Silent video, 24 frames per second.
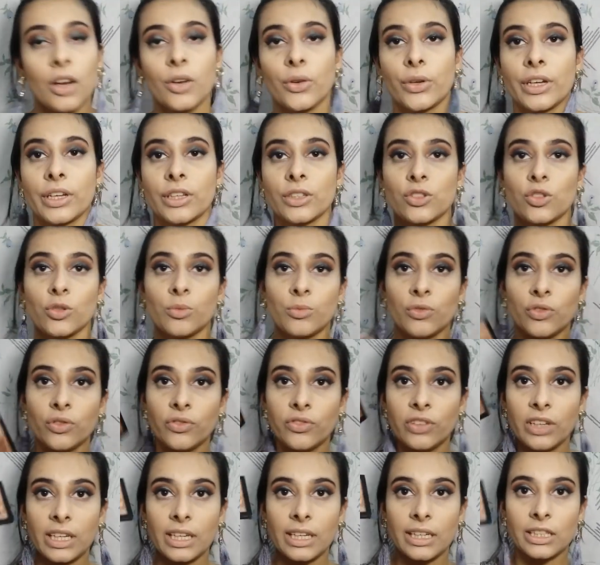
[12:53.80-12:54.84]
Okay, so
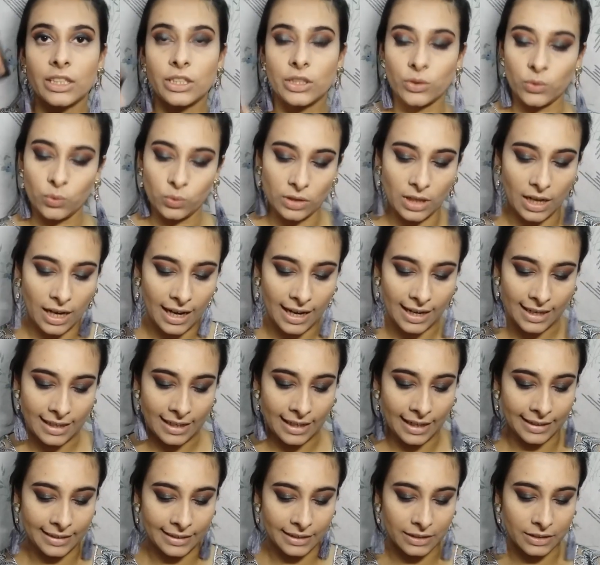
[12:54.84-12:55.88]
moving into the
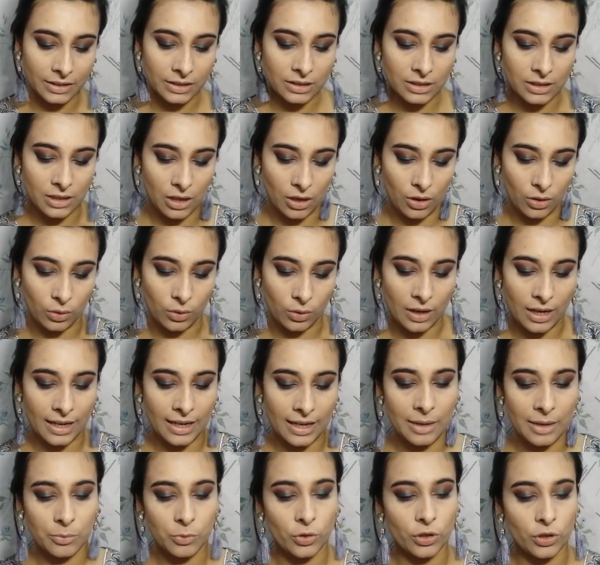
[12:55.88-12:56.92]
highlighter, now I
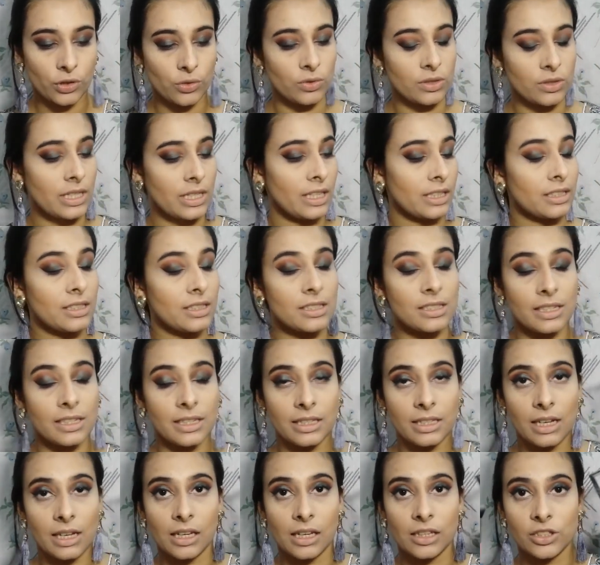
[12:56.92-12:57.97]
am going to take this
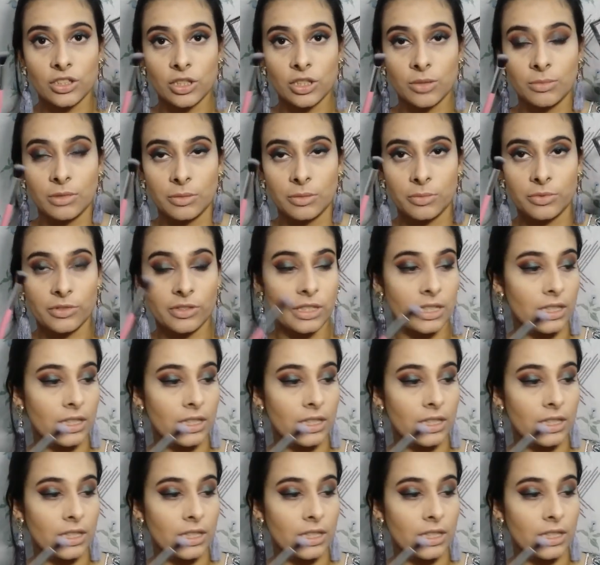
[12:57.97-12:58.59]
Incolor Shimmer